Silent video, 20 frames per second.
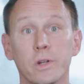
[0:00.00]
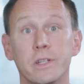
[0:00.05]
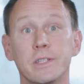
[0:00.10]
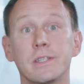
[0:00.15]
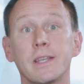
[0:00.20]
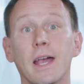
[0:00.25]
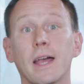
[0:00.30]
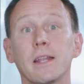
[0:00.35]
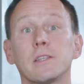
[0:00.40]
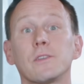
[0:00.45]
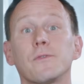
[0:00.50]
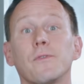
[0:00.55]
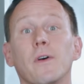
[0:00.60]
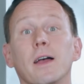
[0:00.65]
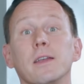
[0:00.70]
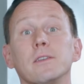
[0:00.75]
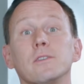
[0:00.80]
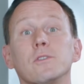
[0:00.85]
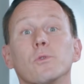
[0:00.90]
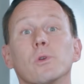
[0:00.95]
which
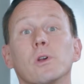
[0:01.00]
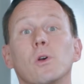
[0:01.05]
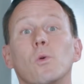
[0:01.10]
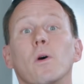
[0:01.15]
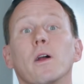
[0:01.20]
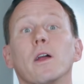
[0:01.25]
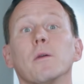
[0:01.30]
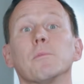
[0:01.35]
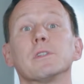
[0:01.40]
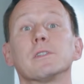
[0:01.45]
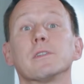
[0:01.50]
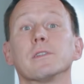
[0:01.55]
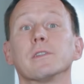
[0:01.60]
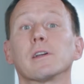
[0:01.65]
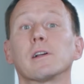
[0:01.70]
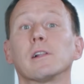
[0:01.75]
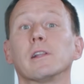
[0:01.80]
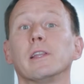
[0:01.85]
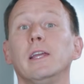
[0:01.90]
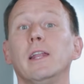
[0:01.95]
satisfies the requirements of
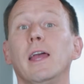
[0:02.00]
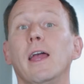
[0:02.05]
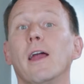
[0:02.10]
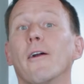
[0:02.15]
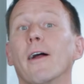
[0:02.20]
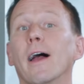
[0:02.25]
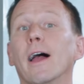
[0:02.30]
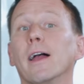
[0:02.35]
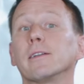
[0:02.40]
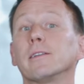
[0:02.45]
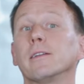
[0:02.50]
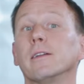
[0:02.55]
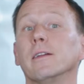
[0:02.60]
the Clean Air Act.